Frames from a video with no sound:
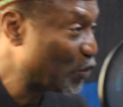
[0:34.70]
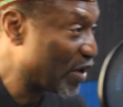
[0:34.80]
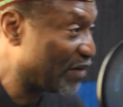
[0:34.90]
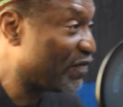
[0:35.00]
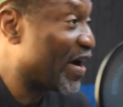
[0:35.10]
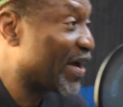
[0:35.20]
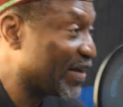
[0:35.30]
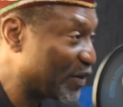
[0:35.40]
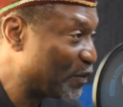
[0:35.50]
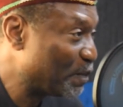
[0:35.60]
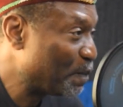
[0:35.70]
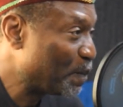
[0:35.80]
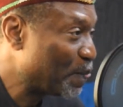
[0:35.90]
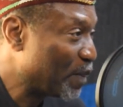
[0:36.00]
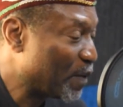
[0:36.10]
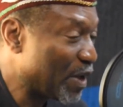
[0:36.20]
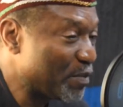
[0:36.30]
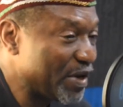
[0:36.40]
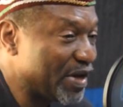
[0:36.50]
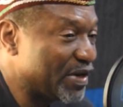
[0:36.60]
we are fine. I
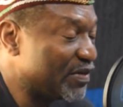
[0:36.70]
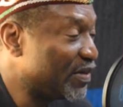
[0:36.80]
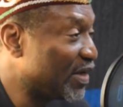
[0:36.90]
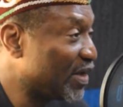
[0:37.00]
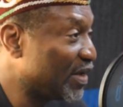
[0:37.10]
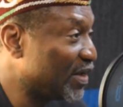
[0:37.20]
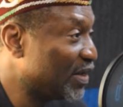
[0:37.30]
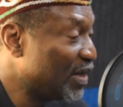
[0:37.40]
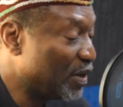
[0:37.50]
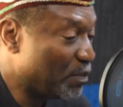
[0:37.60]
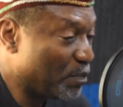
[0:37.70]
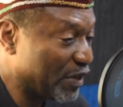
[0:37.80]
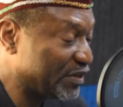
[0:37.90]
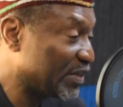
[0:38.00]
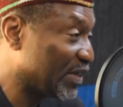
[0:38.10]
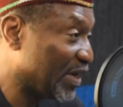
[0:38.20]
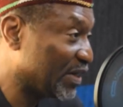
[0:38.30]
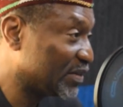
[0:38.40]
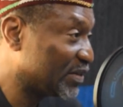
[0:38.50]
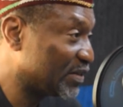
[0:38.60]
mean, the budget
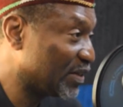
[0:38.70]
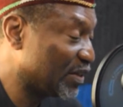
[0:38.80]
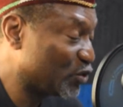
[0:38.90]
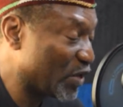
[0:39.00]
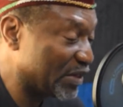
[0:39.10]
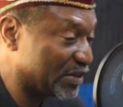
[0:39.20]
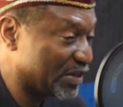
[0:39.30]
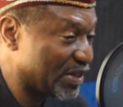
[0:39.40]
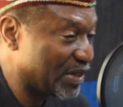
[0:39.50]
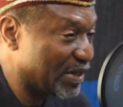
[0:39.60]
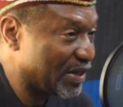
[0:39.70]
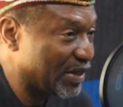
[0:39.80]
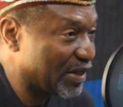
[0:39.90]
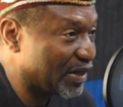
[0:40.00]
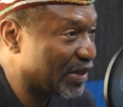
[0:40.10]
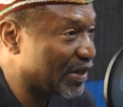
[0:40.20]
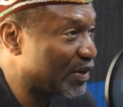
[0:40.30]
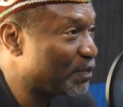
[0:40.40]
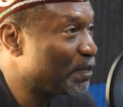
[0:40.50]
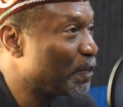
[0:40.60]
last, the
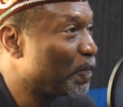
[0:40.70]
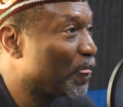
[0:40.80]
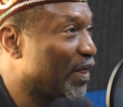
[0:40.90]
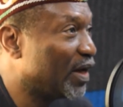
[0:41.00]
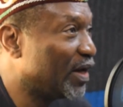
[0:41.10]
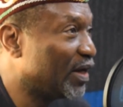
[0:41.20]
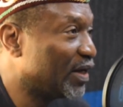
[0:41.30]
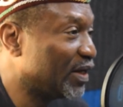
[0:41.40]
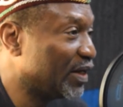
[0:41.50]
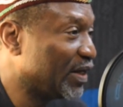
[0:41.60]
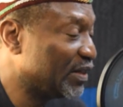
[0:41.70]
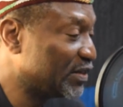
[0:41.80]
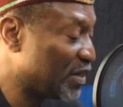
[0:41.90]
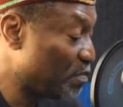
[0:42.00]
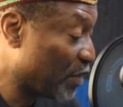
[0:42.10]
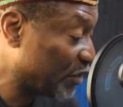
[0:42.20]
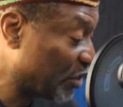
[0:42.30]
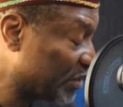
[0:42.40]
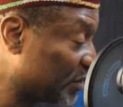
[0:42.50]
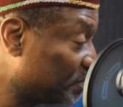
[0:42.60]
2018
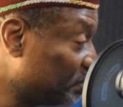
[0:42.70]
budget